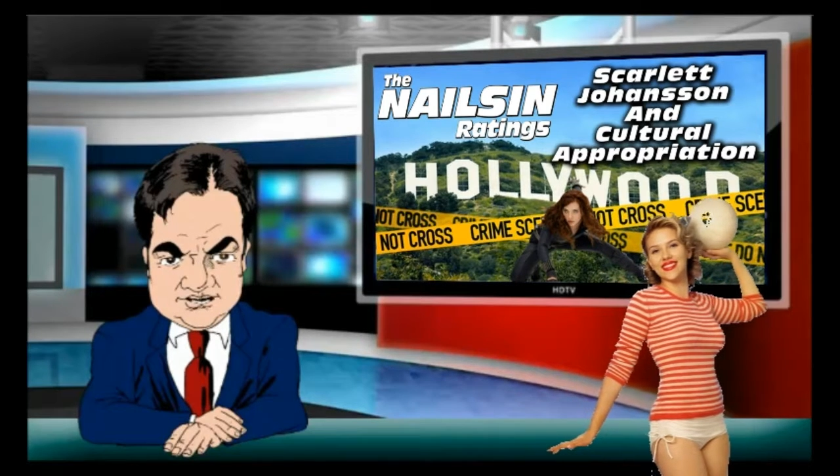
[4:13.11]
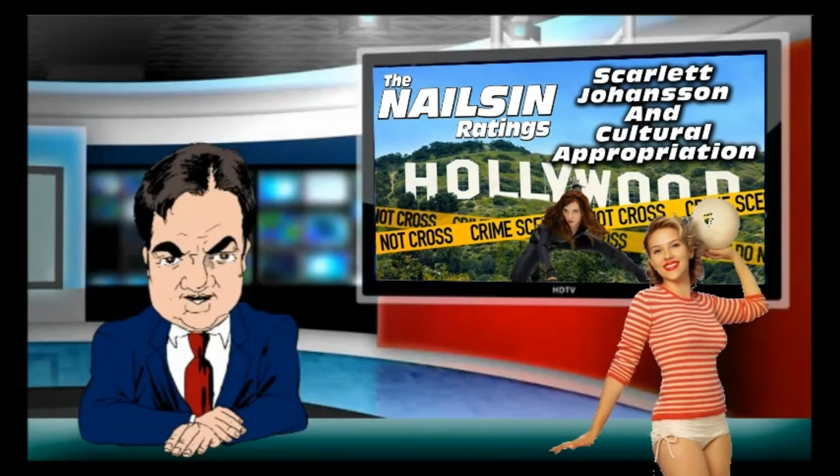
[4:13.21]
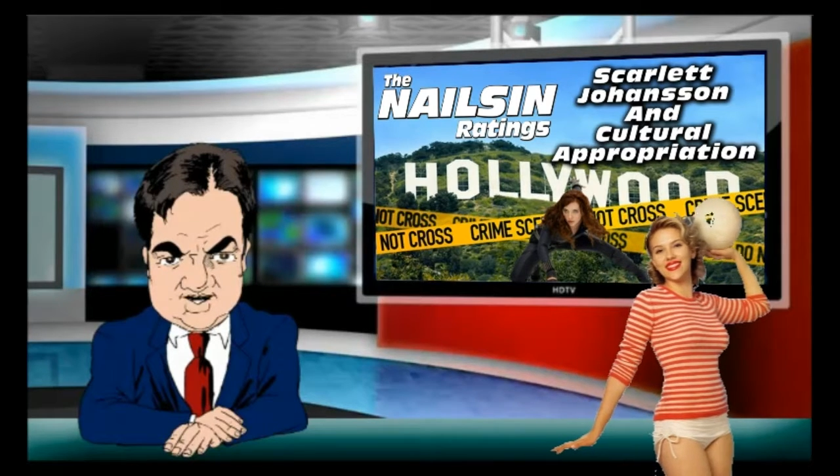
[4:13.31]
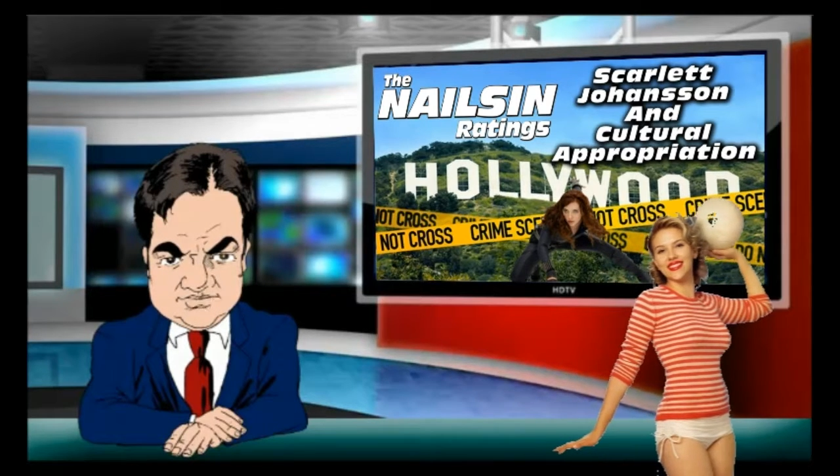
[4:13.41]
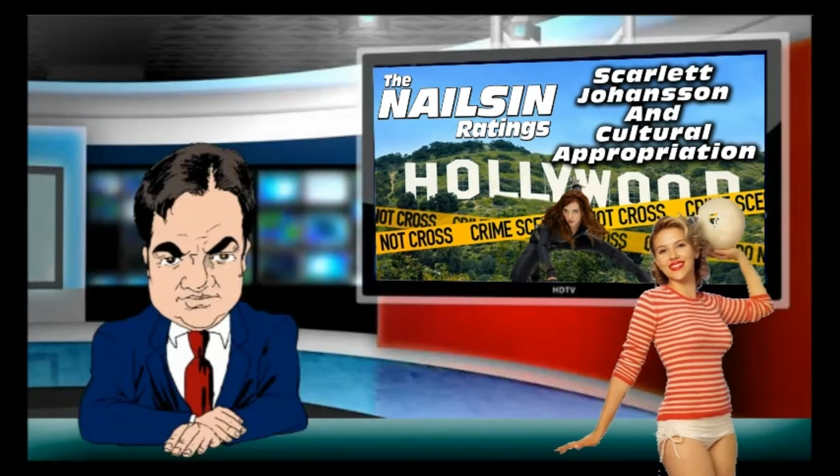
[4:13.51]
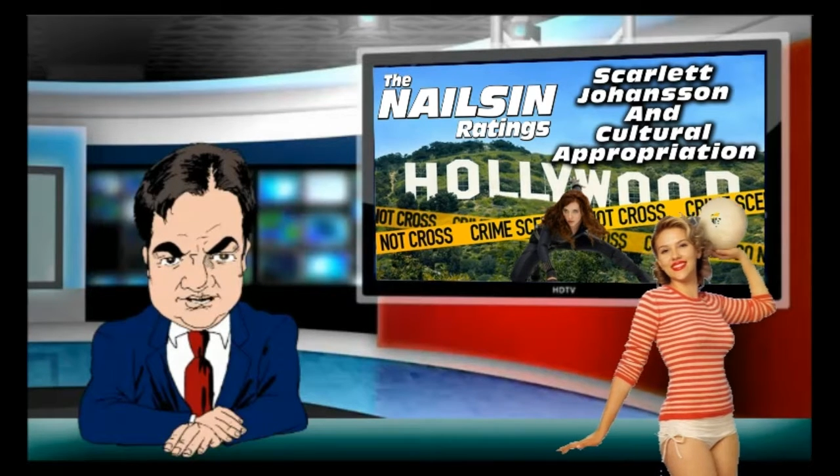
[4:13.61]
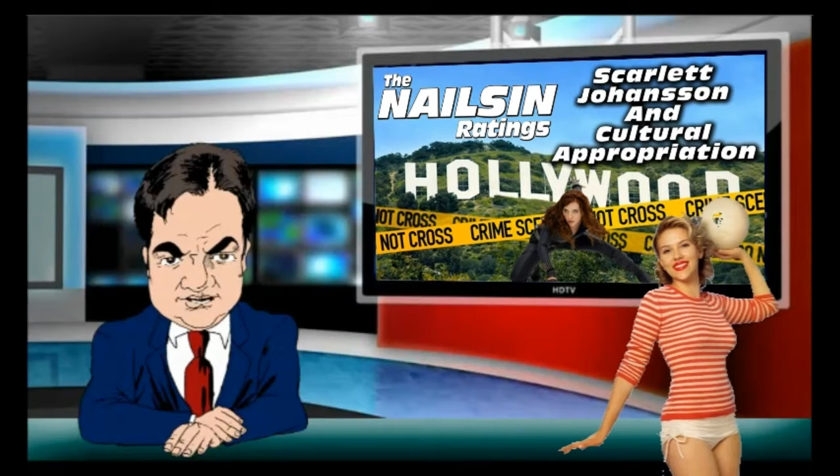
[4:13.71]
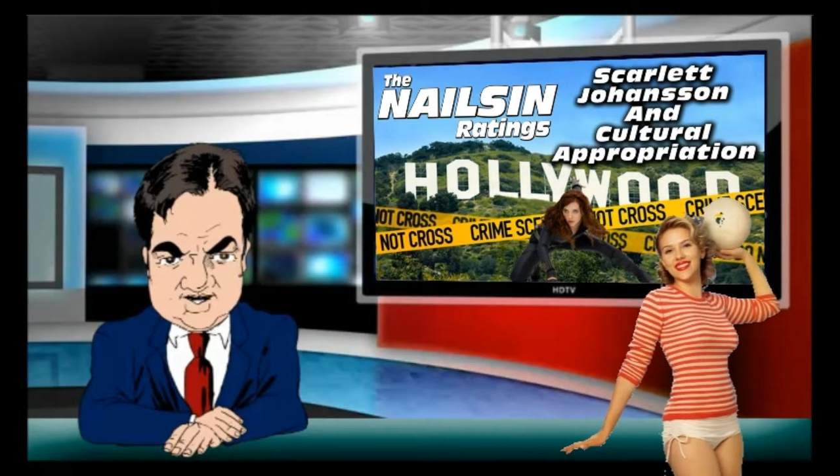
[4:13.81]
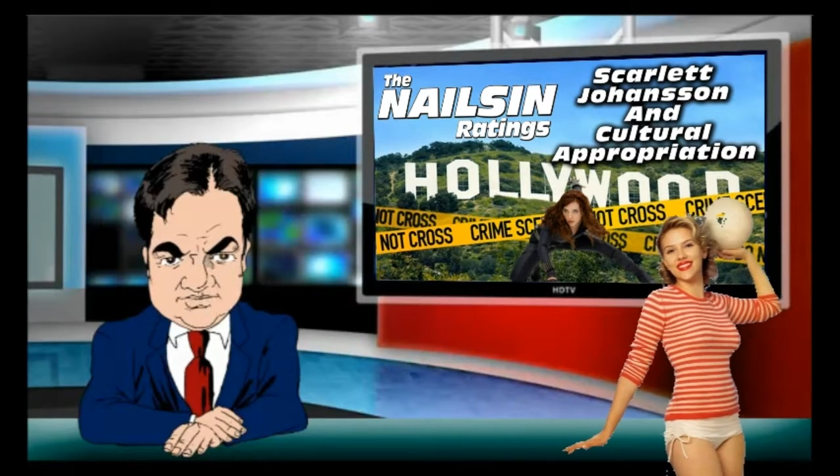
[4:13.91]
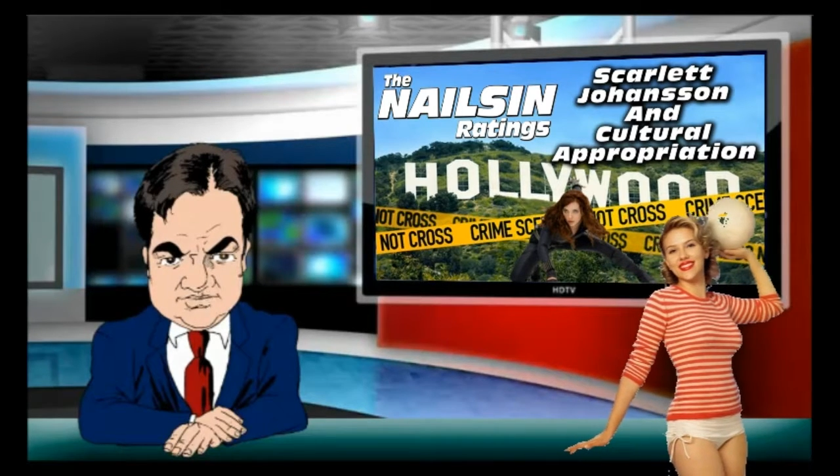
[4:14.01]
I,
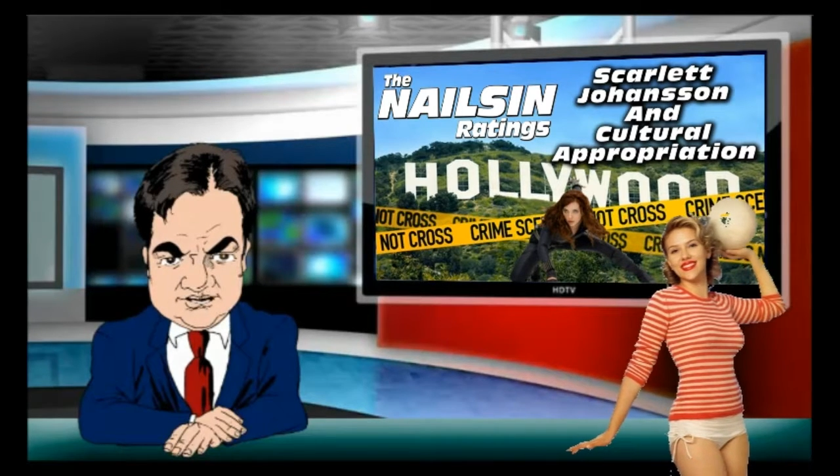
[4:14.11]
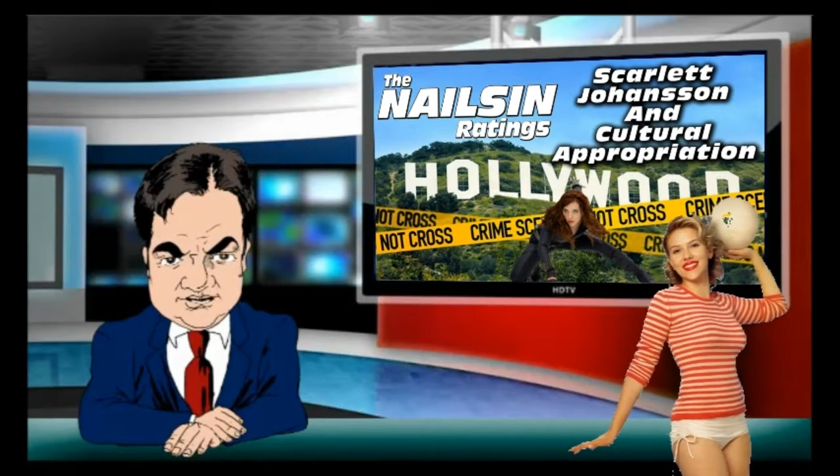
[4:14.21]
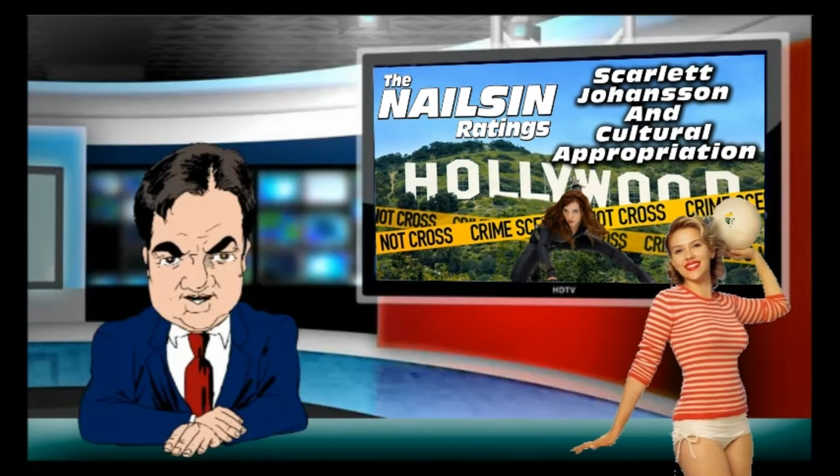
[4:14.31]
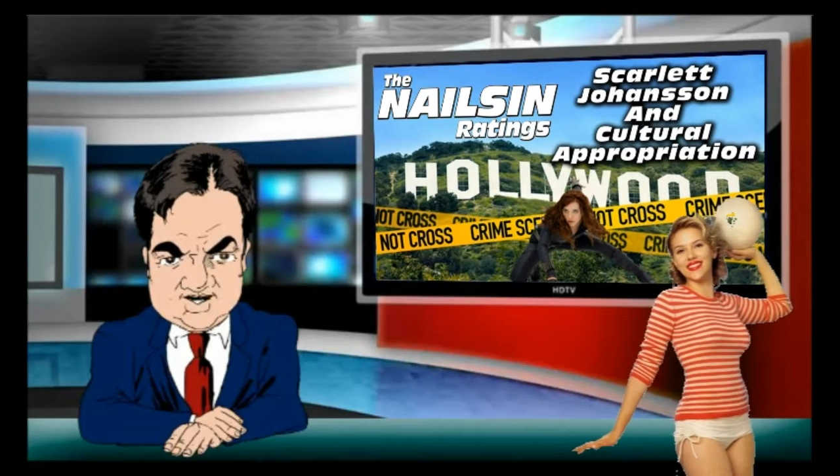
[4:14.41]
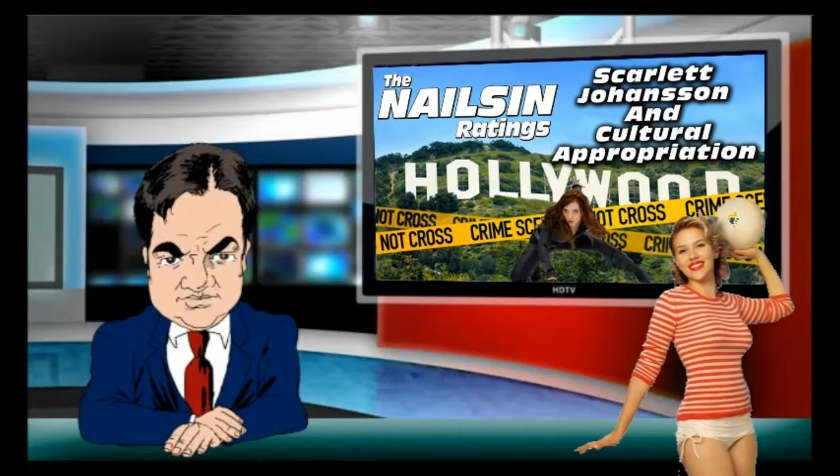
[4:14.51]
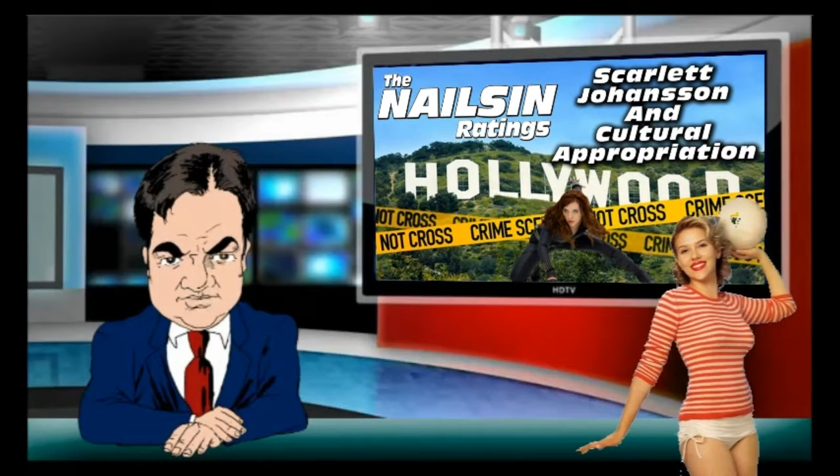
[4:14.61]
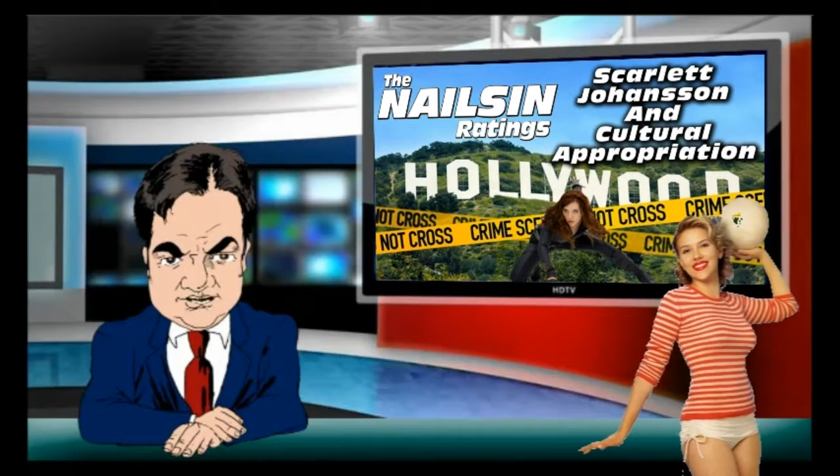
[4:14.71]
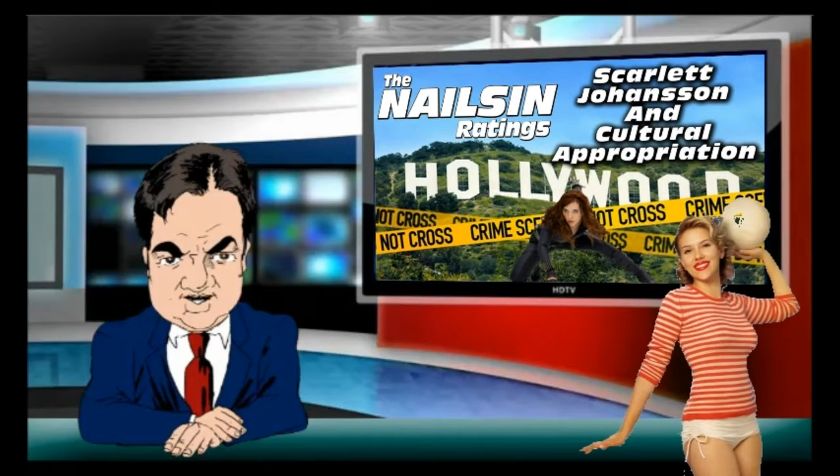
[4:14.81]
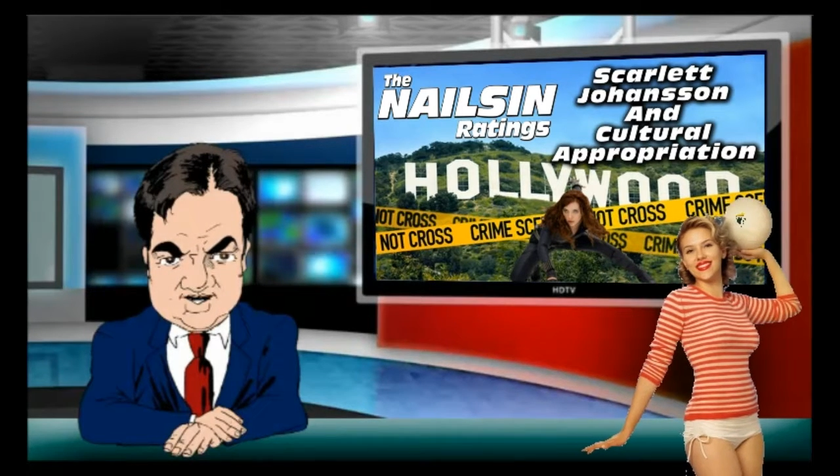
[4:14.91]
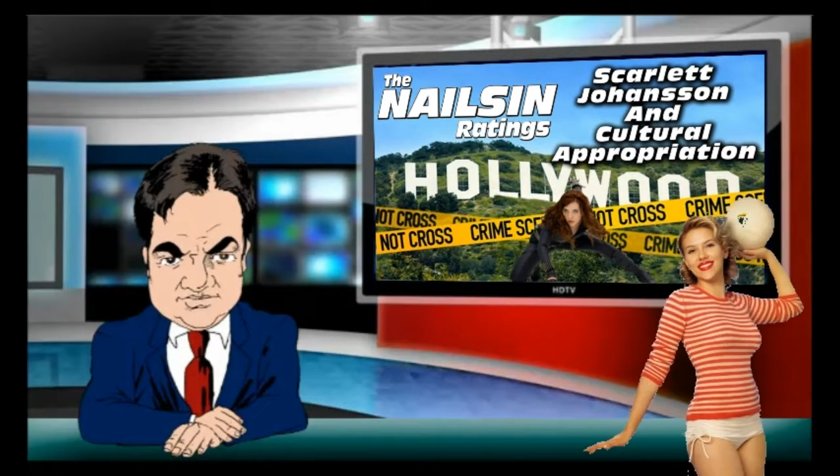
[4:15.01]
maybe they'll
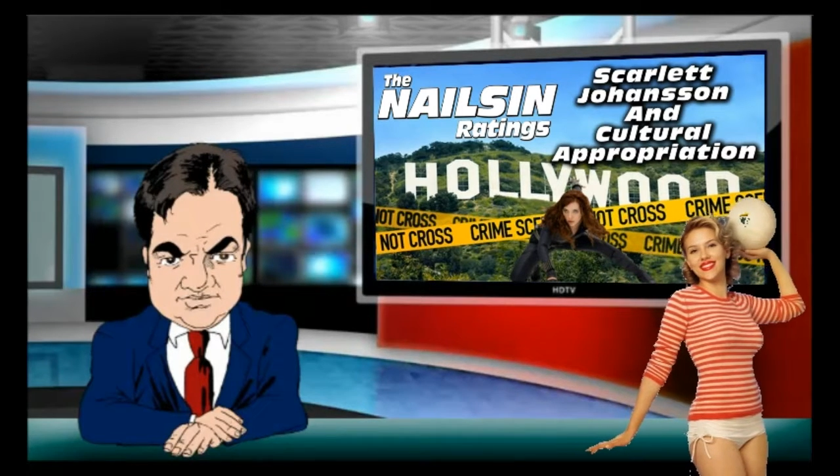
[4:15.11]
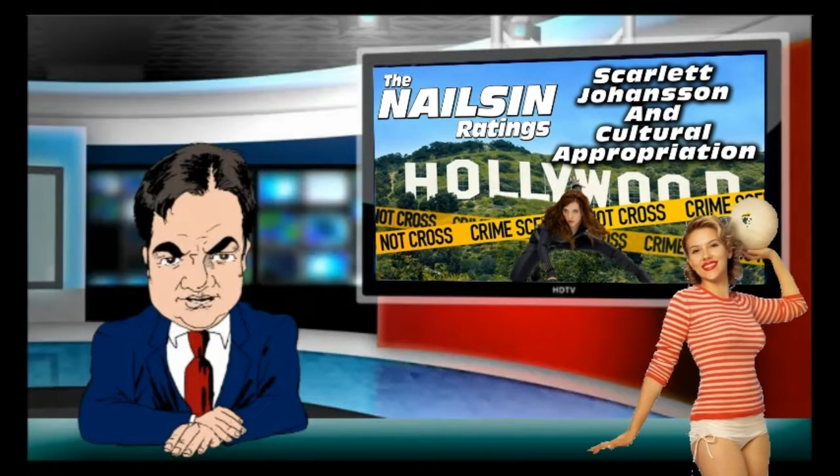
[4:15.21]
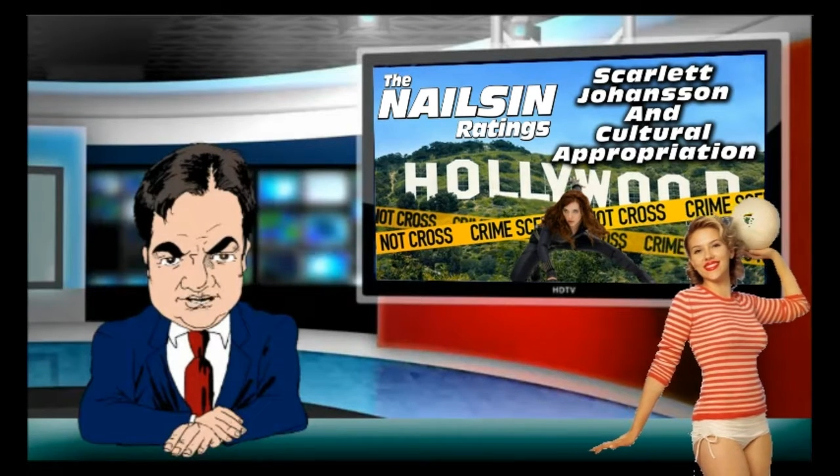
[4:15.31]
force it